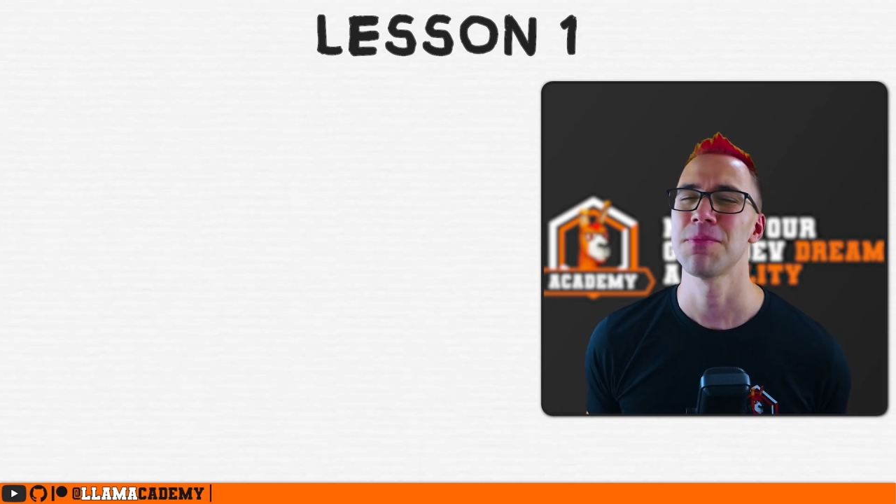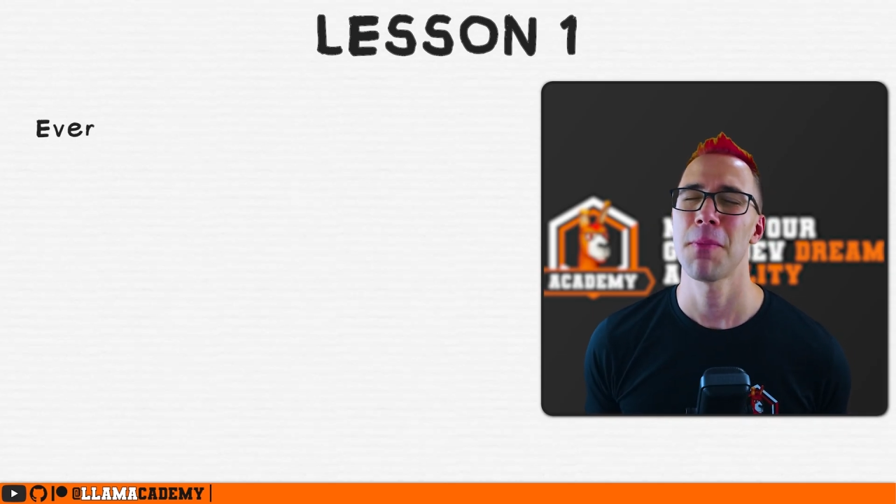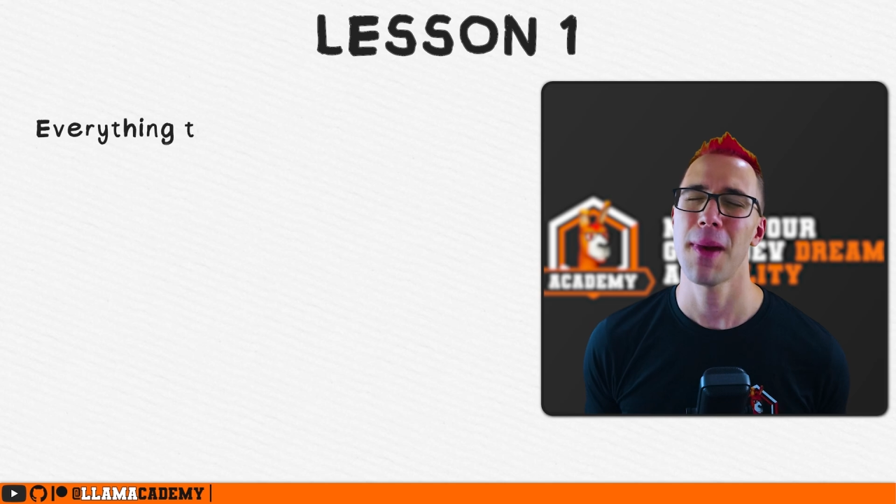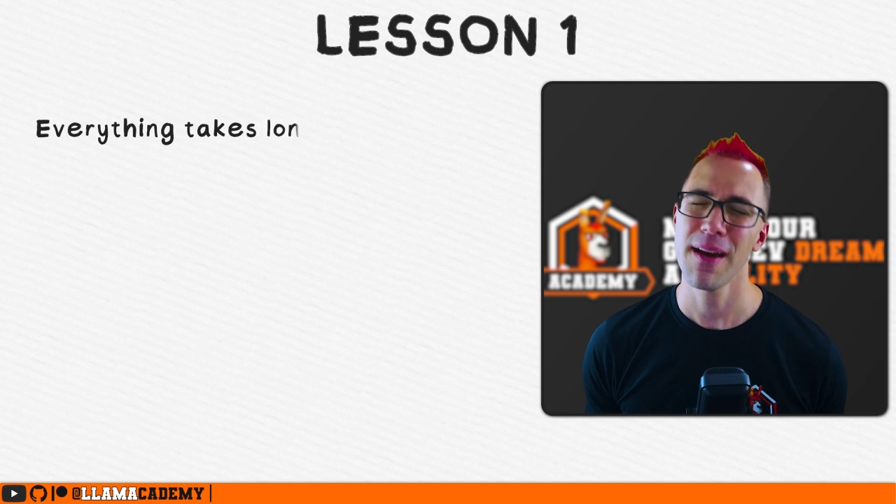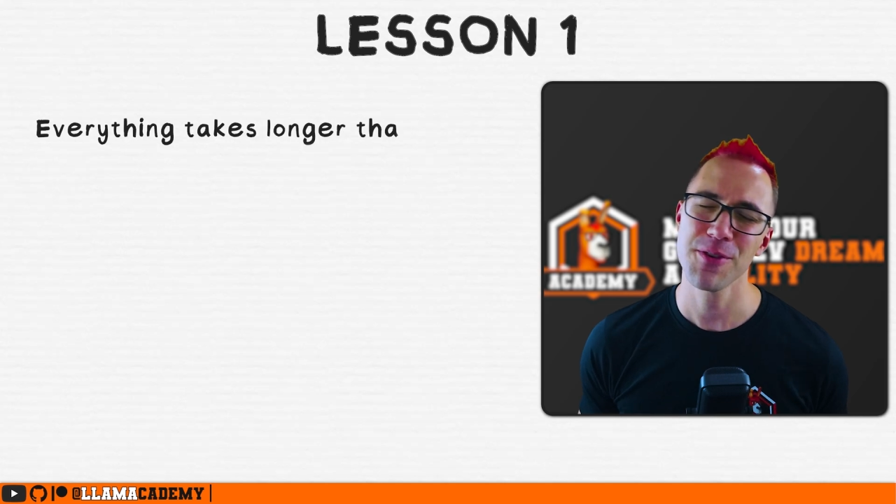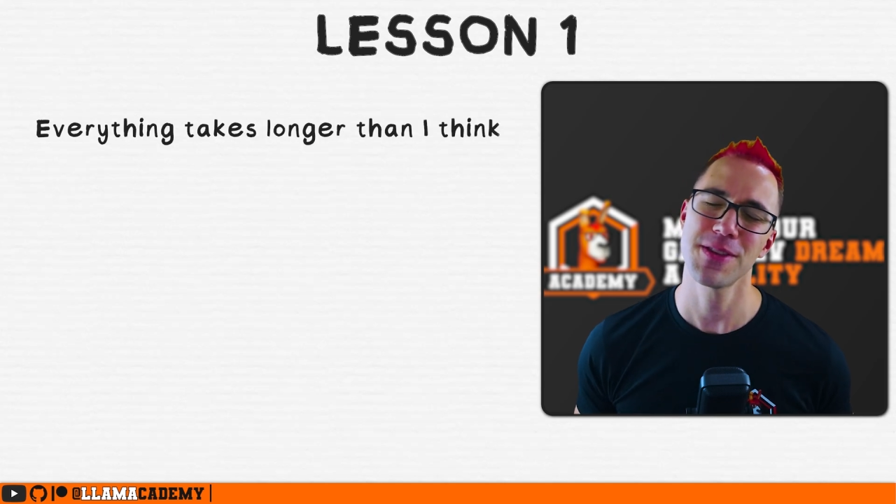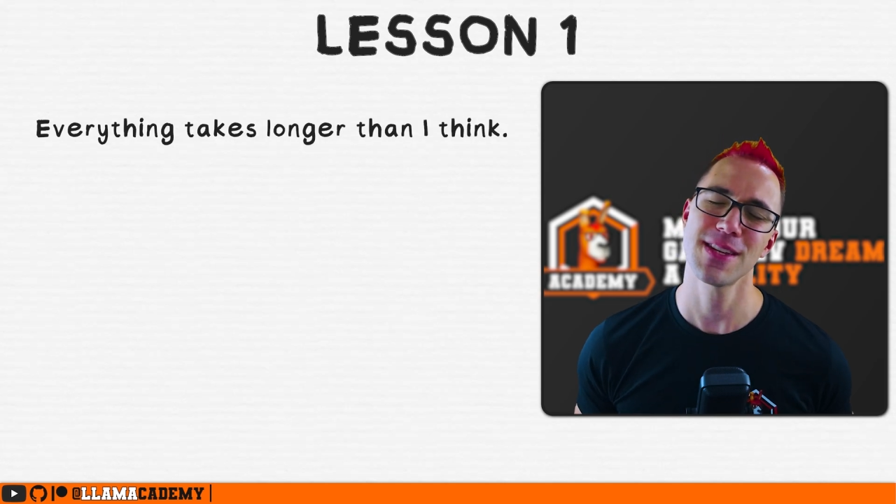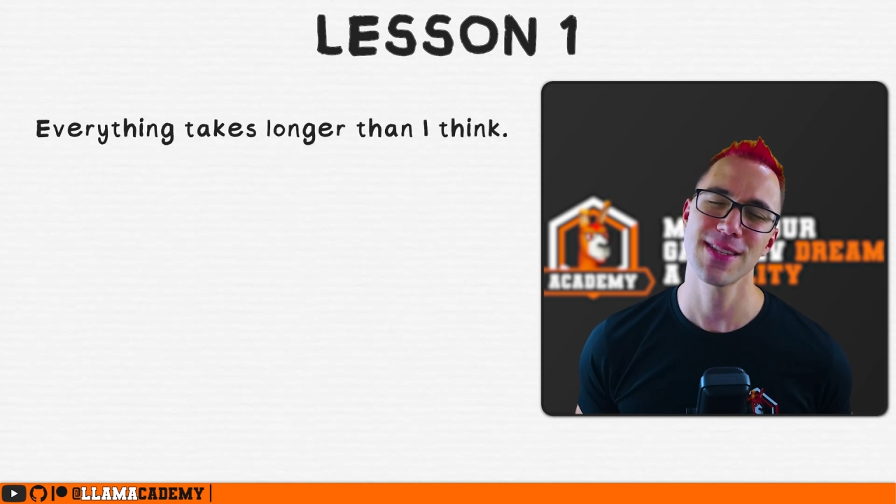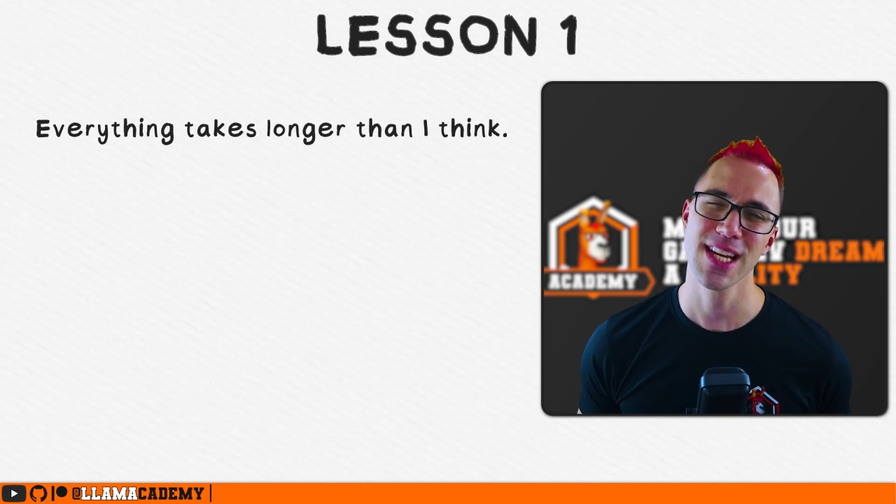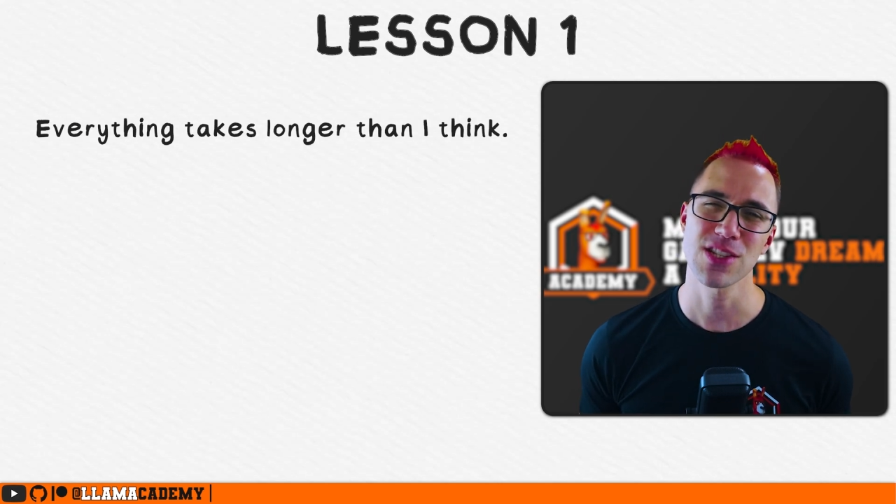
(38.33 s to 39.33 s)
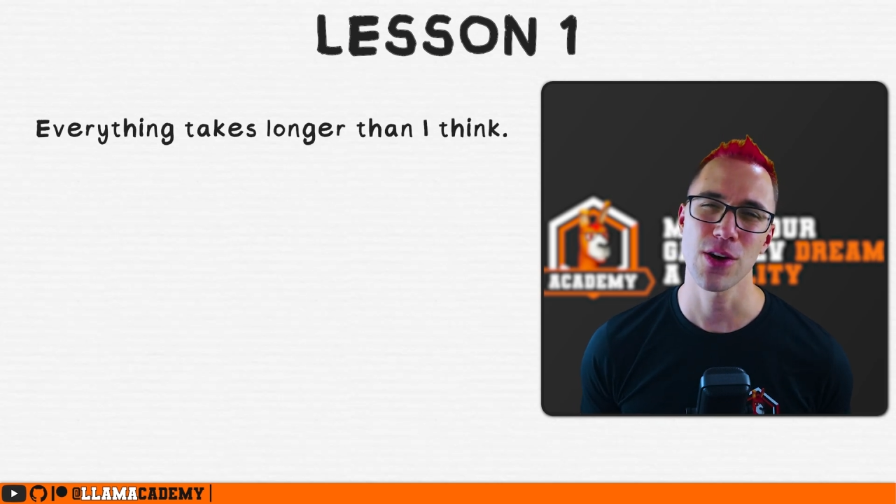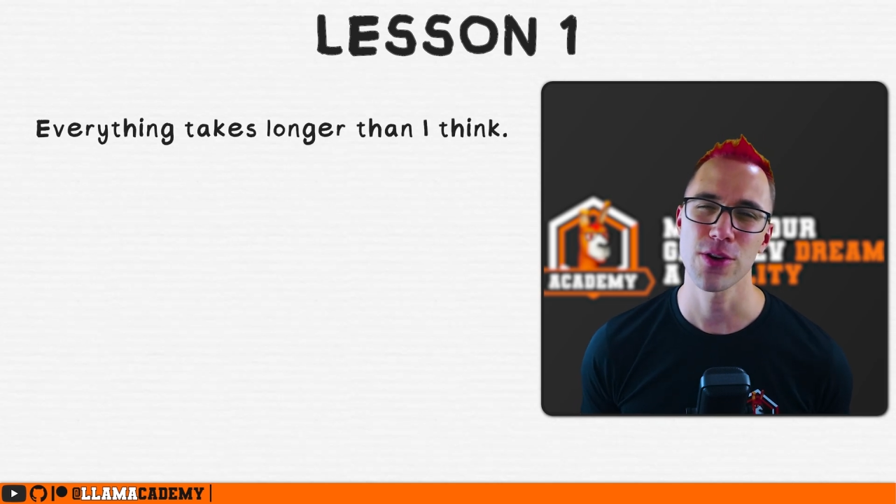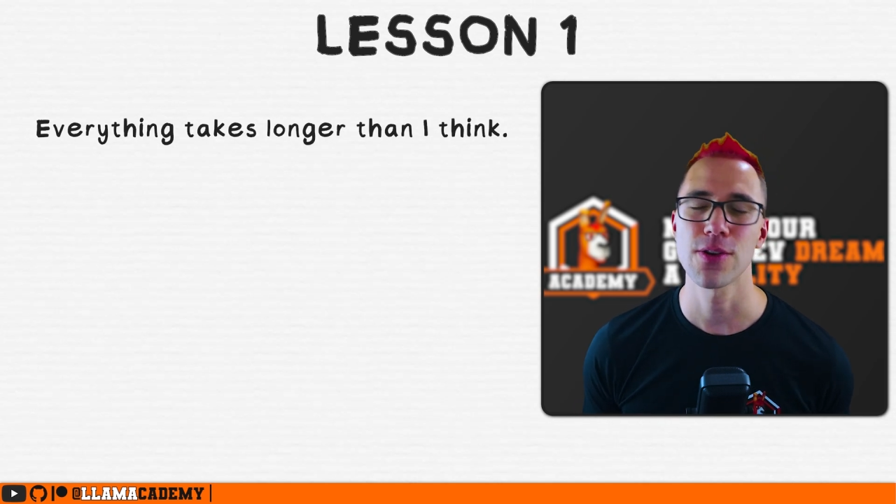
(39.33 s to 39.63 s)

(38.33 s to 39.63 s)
everything takes longer